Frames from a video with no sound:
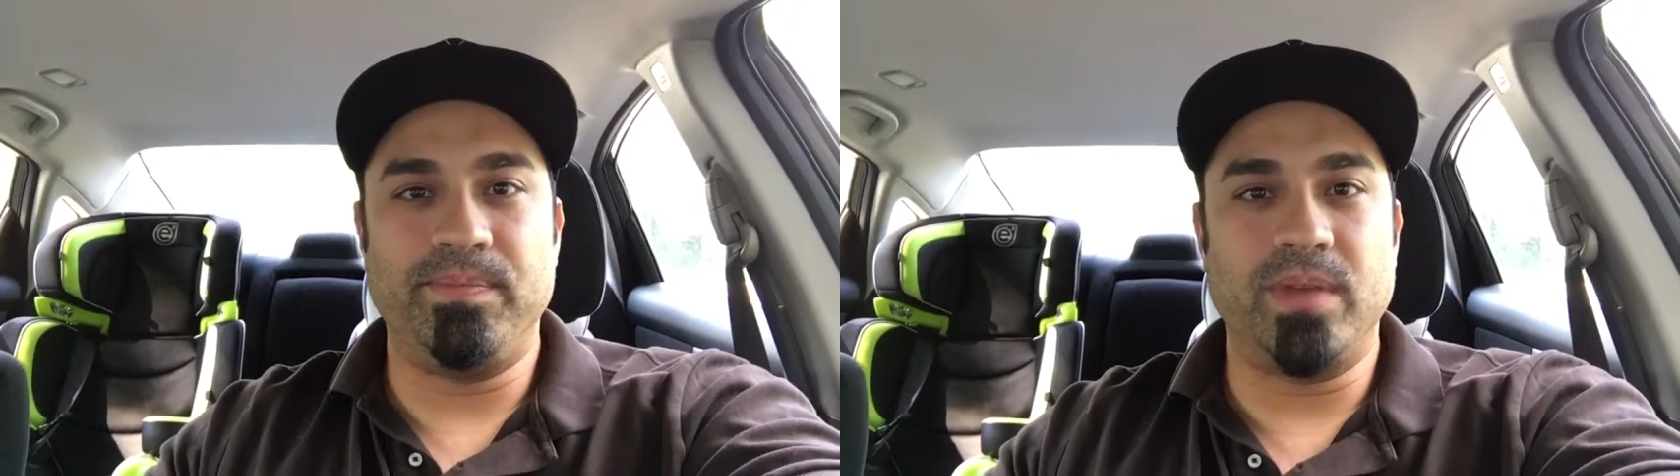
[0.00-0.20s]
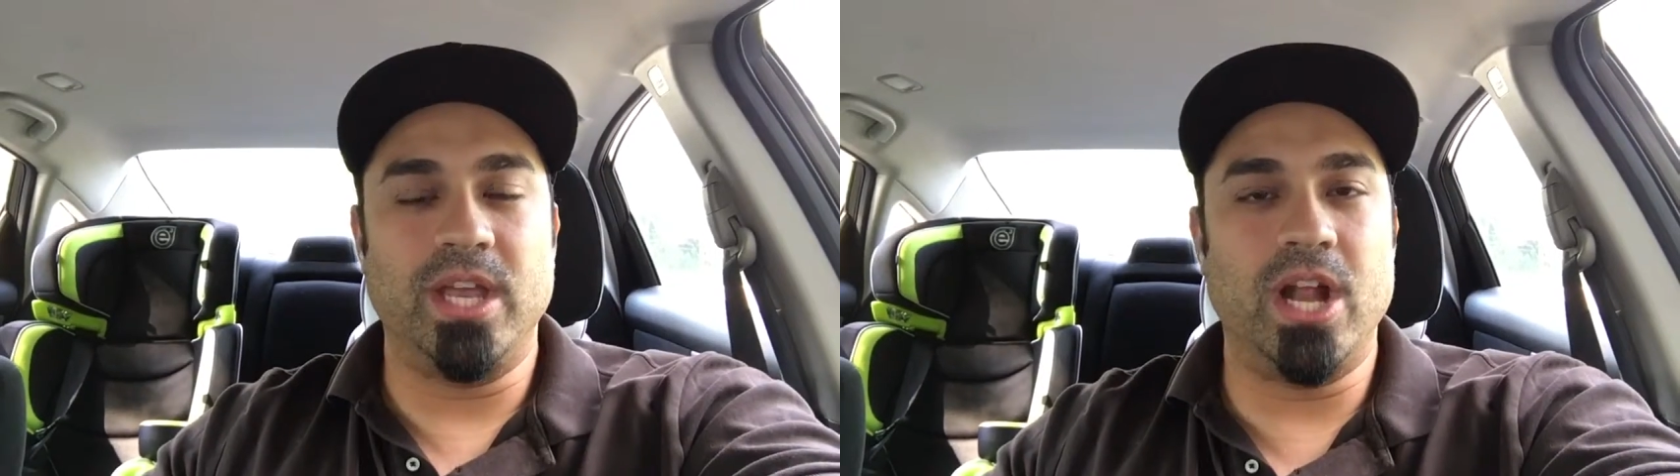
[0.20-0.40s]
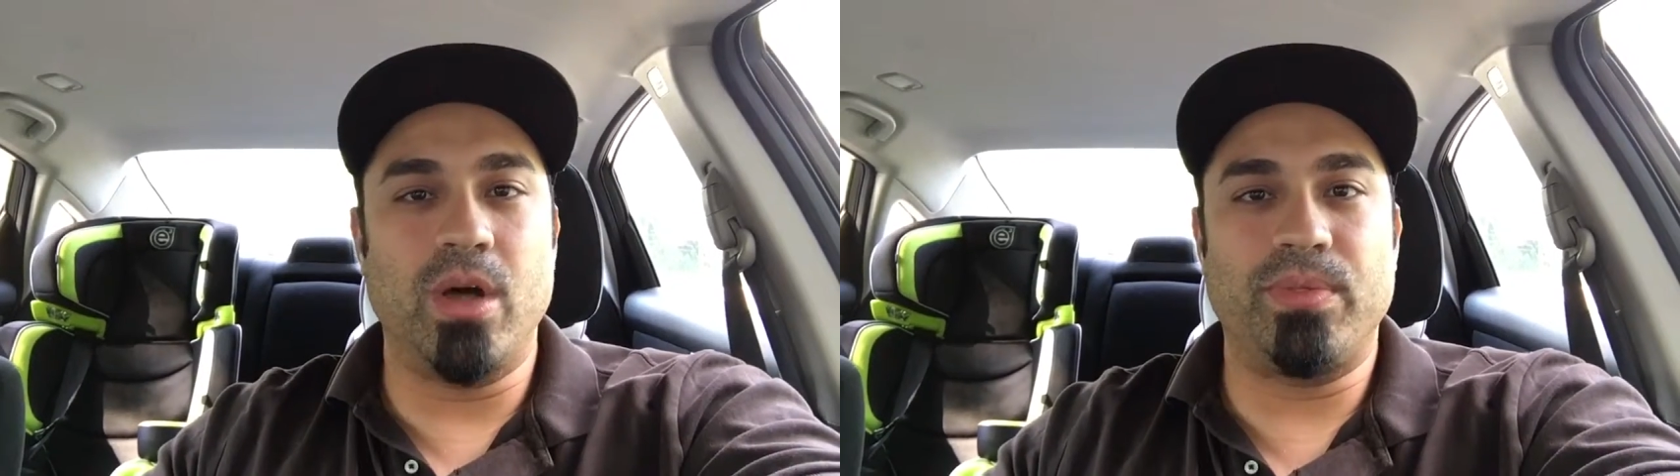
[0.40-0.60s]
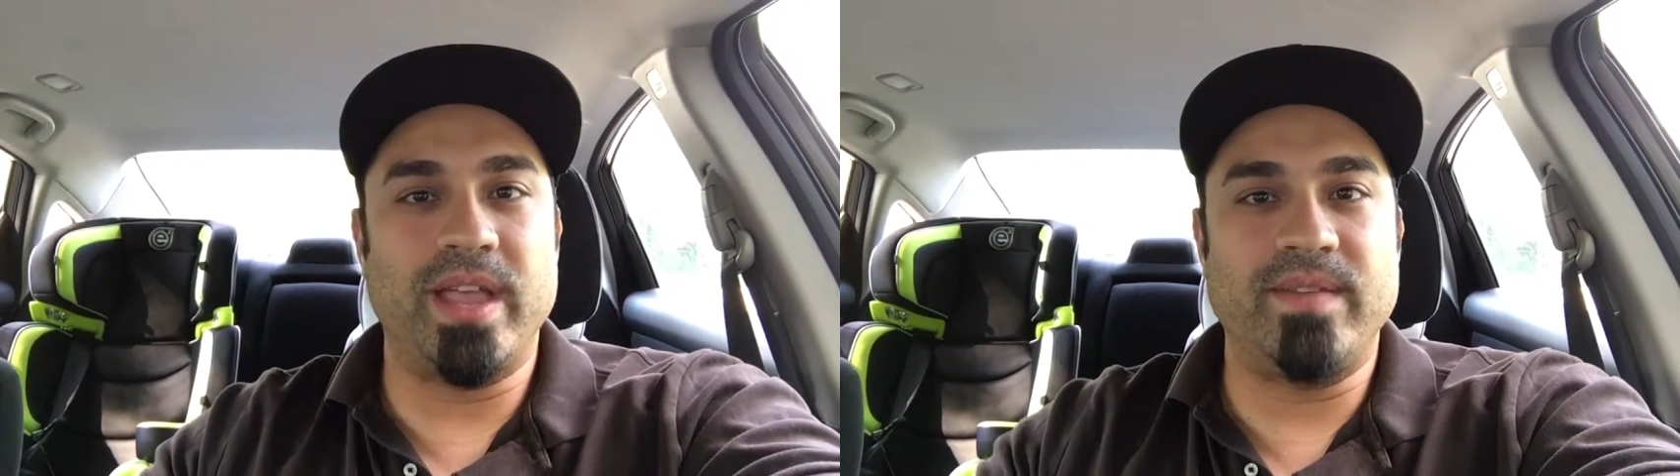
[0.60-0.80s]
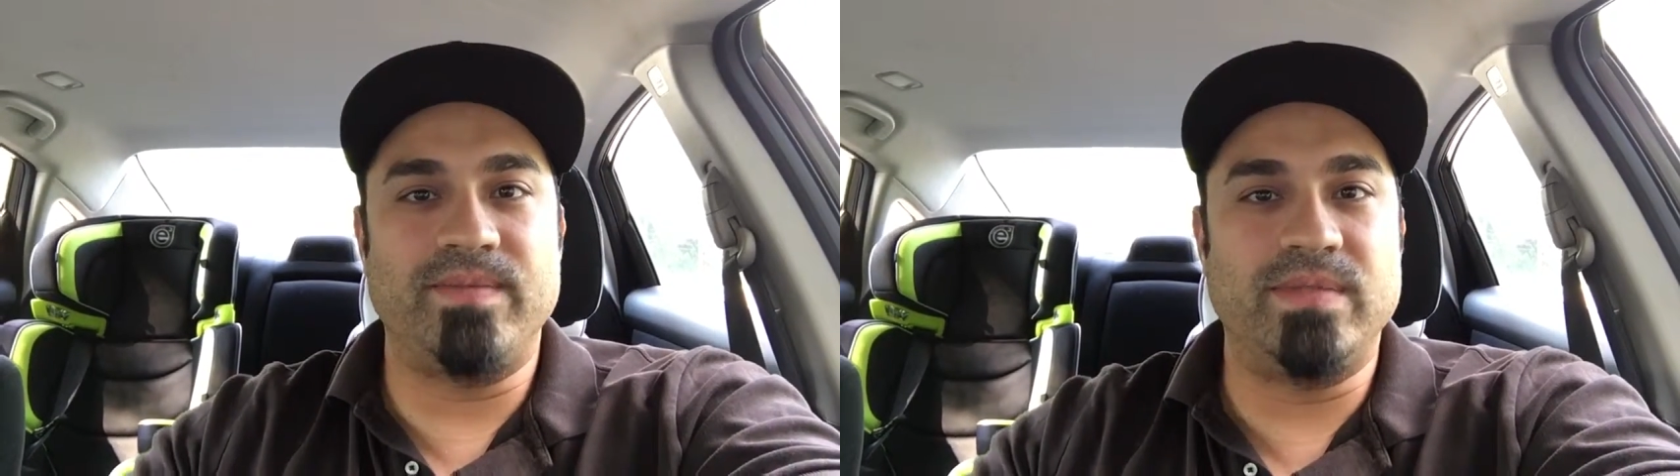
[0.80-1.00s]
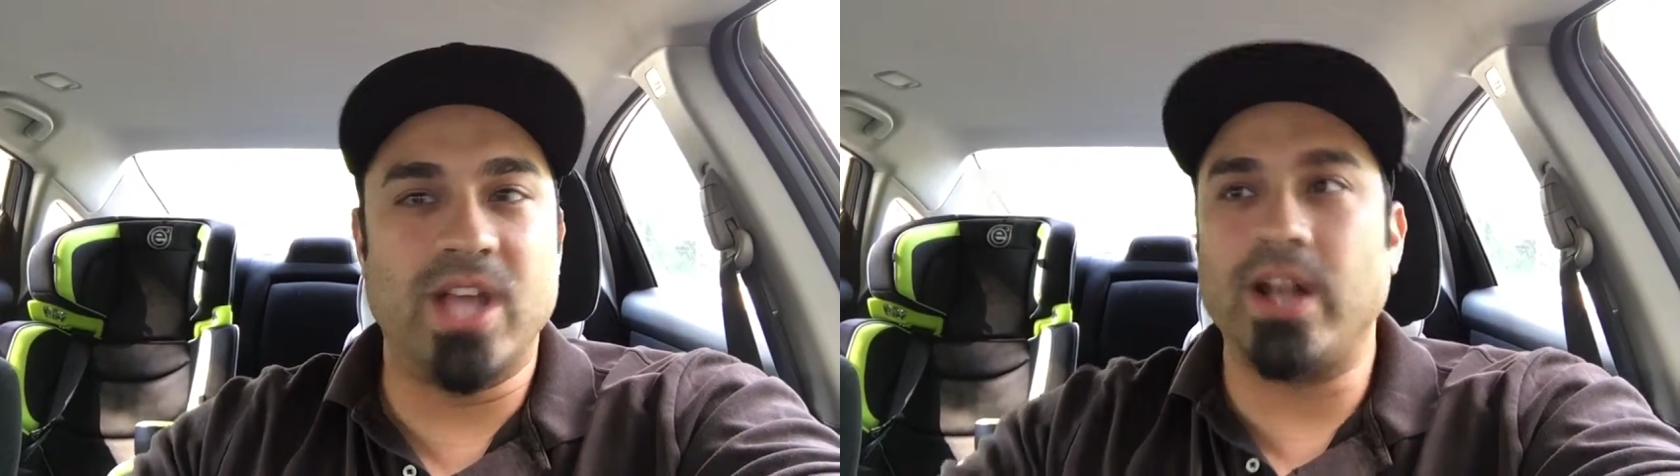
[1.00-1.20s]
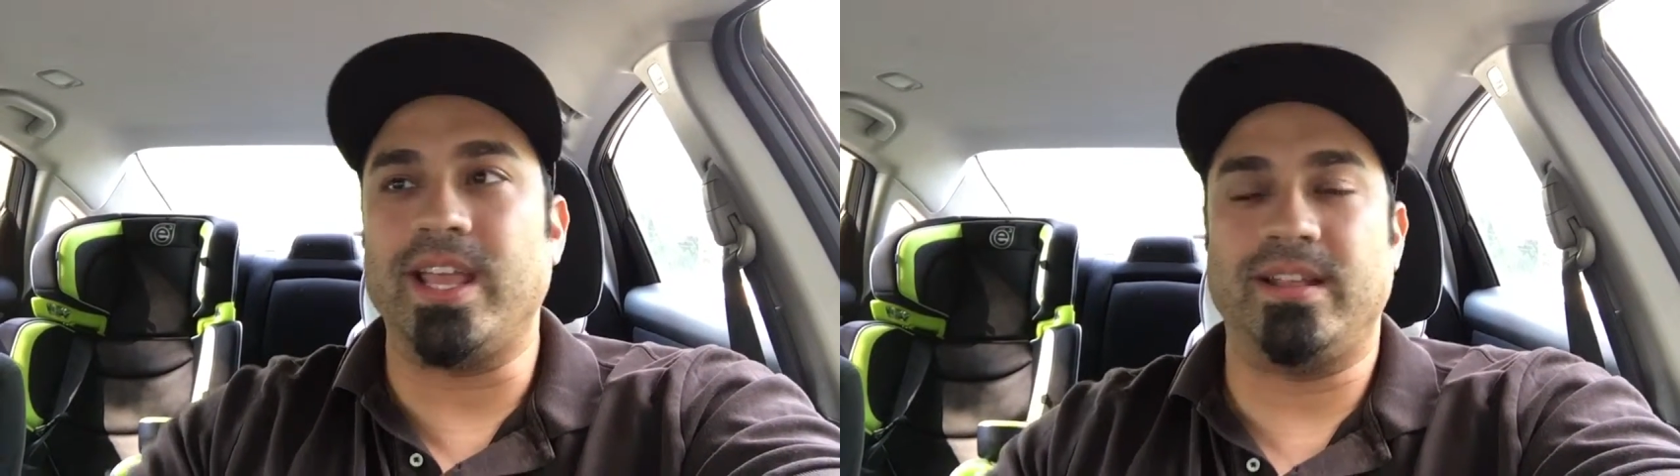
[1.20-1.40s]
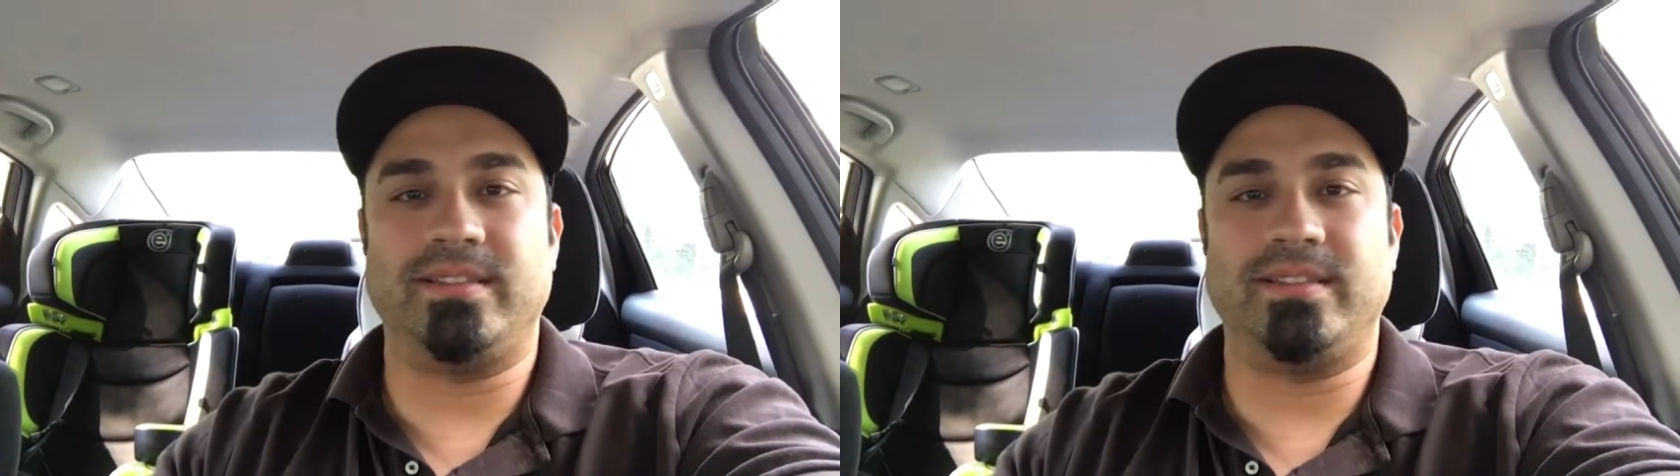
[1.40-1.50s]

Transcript: They've done it.